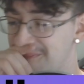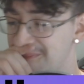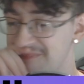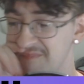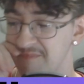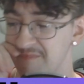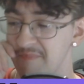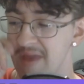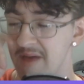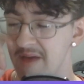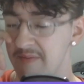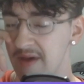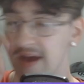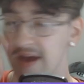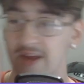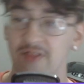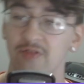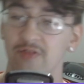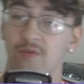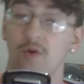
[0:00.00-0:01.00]
Maybe I
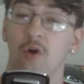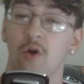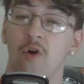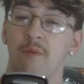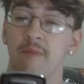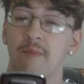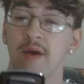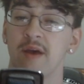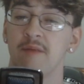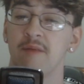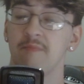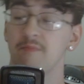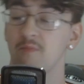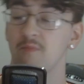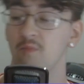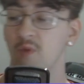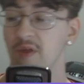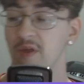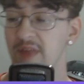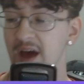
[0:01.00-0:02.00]
can throw them in
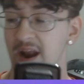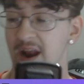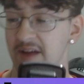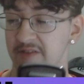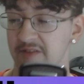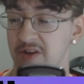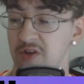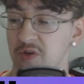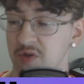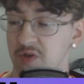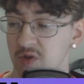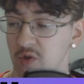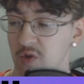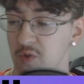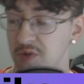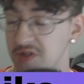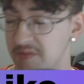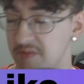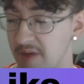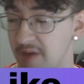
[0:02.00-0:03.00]
without having to use
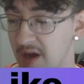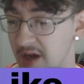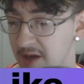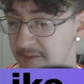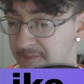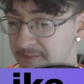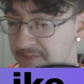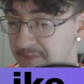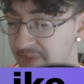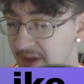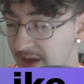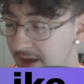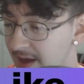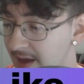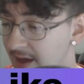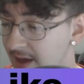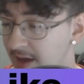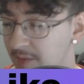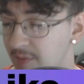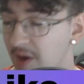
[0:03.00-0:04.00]
Lucamine.
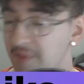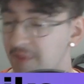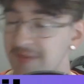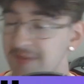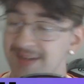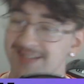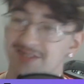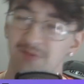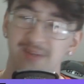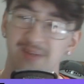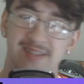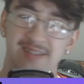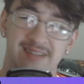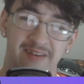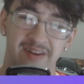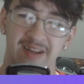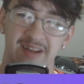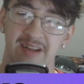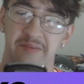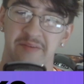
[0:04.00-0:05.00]
Problem is, doing
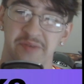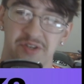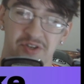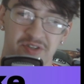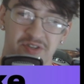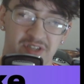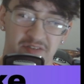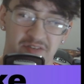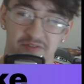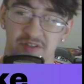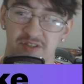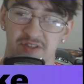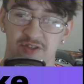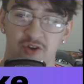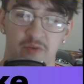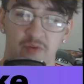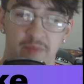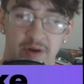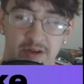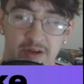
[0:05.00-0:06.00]
70 damage to yourself is
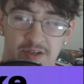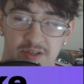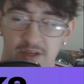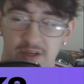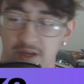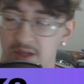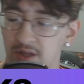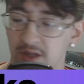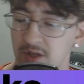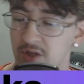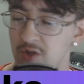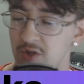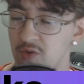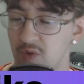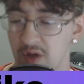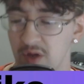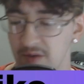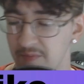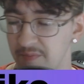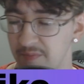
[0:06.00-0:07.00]
so much. Like, you're
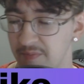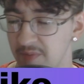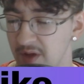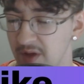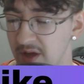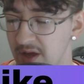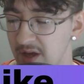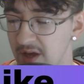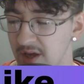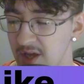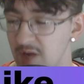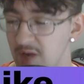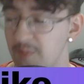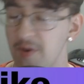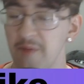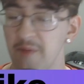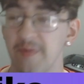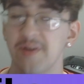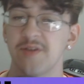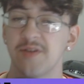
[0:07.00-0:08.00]

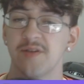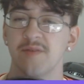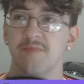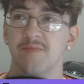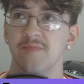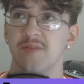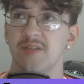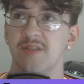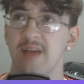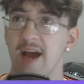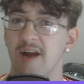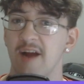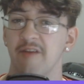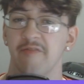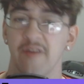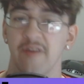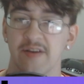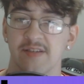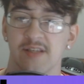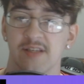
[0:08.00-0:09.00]
pretty much
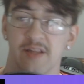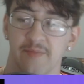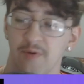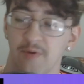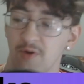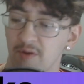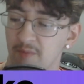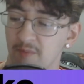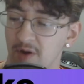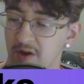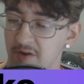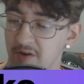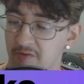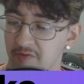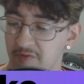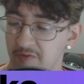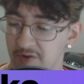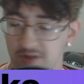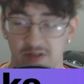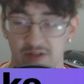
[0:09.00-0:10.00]
sacrificing the Pokemon
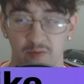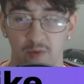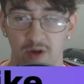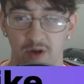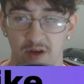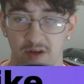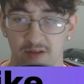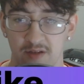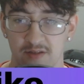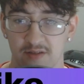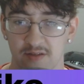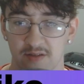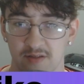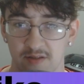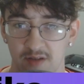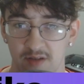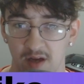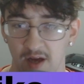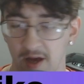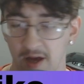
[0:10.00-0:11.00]
for someone else.
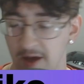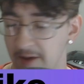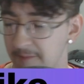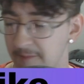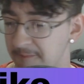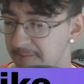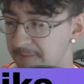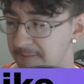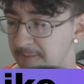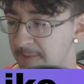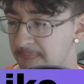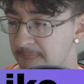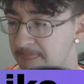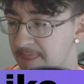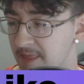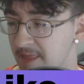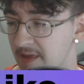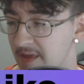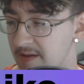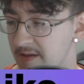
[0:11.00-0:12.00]

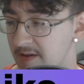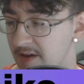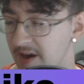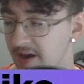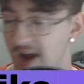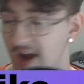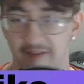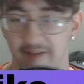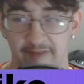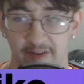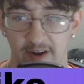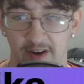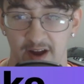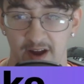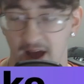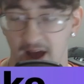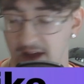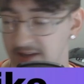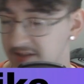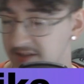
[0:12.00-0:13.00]
An eye for an
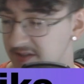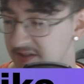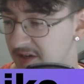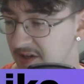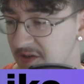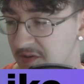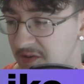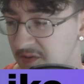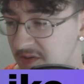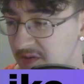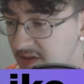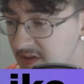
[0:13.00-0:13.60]
eye. So,